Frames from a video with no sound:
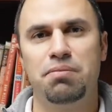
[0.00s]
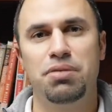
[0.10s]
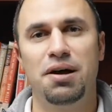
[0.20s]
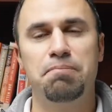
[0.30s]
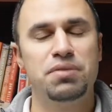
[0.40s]

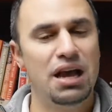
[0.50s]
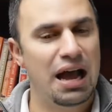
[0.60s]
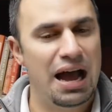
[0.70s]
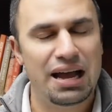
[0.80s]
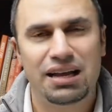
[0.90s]
But
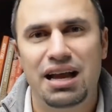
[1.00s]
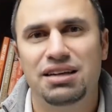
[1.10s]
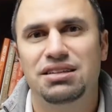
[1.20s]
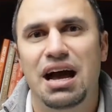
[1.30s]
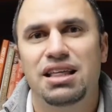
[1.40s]

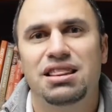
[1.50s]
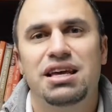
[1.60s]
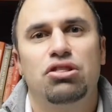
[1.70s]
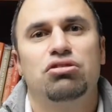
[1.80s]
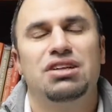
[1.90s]
guys, I
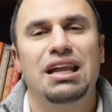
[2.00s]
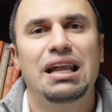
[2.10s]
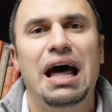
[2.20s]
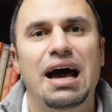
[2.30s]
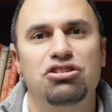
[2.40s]
think there's a
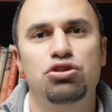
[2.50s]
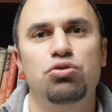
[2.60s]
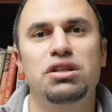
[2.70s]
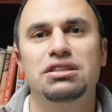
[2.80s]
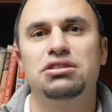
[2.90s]
lot
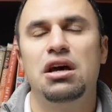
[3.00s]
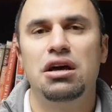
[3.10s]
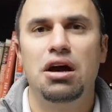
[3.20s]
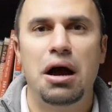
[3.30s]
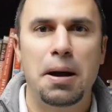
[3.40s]
to this
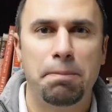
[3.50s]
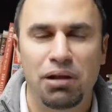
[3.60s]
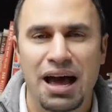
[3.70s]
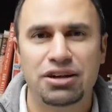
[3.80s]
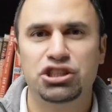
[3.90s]

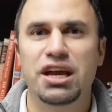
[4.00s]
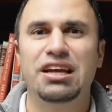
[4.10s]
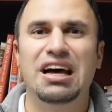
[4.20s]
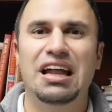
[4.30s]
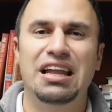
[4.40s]

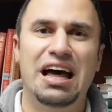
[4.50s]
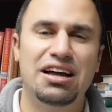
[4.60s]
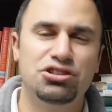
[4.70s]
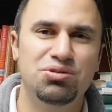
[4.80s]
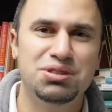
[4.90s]
blockchain, a
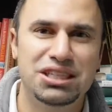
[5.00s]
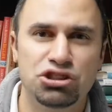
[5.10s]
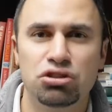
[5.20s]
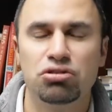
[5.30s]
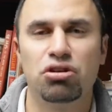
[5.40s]
lot to
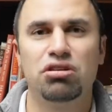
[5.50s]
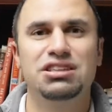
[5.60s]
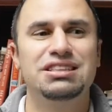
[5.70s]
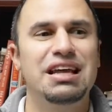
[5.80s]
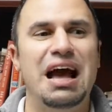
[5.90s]
digital
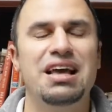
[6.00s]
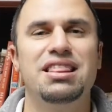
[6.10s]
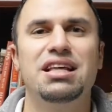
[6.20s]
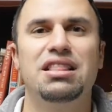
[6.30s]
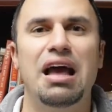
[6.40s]
currency. I
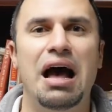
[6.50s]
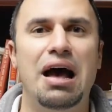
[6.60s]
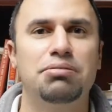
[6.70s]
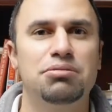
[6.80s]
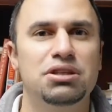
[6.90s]
think the
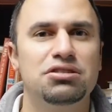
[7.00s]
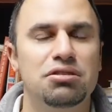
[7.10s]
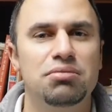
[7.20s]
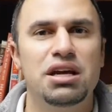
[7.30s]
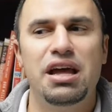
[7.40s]

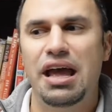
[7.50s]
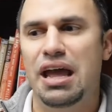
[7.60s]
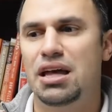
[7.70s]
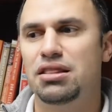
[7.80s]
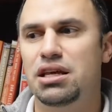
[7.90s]
optimism
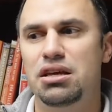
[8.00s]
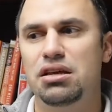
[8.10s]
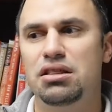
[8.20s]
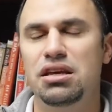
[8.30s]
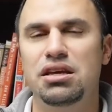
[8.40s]
and
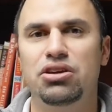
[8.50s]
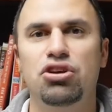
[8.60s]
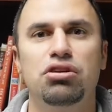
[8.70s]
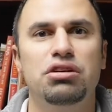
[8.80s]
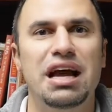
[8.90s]
the
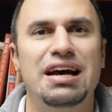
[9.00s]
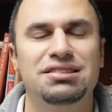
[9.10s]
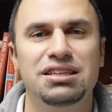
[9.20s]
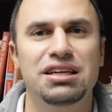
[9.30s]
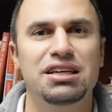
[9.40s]

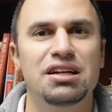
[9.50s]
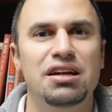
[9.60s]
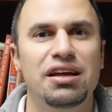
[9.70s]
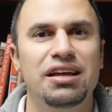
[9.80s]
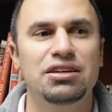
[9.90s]
curiosity
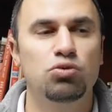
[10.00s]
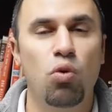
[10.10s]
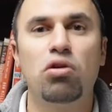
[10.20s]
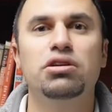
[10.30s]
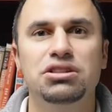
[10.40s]
is
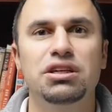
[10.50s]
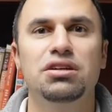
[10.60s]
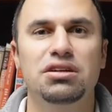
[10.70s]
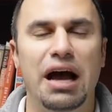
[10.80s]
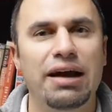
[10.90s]

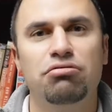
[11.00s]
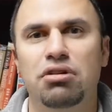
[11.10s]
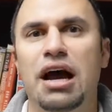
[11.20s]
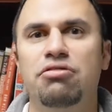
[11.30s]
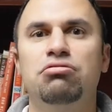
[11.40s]
warranted. I
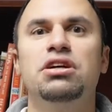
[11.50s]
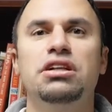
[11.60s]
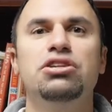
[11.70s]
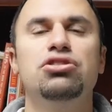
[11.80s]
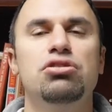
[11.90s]

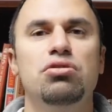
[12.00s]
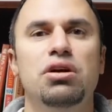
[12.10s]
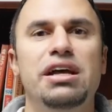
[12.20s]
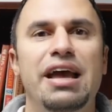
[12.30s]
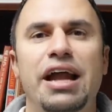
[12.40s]
really
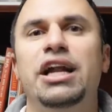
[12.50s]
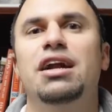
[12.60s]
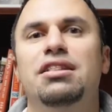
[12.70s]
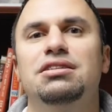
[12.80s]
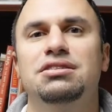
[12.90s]
do. And
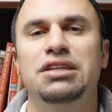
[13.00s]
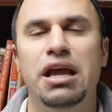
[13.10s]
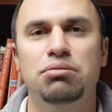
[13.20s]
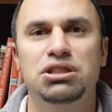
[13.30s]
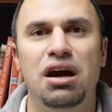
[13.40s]
yet at the
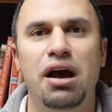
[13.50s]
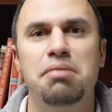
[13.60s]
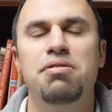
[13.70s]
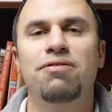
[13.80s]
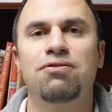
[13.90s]
same
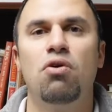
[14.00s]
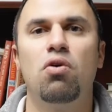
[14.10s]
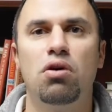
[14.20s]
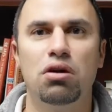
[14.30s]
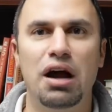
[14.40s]
time,
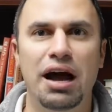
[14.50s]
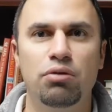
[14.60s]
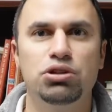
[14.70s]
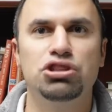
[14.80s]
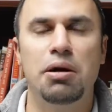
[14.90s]
before I
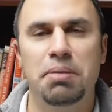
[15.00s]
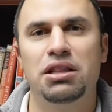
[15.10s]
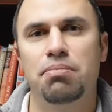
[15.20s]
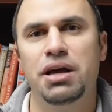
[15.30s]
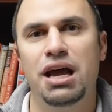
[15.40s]
would jump
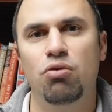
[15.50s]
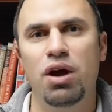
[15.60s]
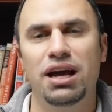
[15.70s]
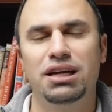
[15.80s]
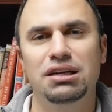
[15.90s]
on the
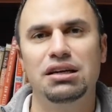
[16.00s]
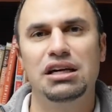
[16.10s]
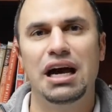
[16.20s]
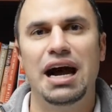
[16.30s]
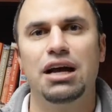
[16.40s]
bandwagon,
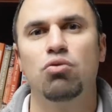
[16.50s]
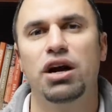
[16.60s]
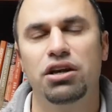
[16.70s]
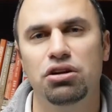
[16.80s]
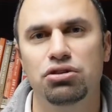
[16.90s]
I'd
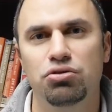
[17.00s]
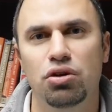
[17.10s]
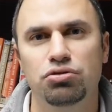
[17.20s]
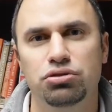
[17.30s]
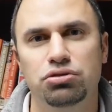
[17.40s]
want you to do
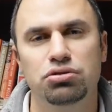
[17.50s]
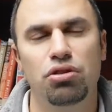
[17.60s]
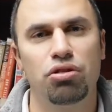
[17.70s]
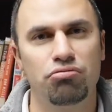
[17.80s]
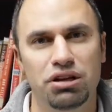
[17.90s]
those
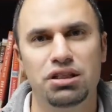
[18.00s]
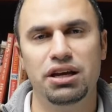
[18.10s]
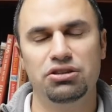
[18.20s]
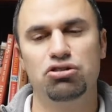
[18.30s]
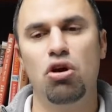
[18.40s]
three things.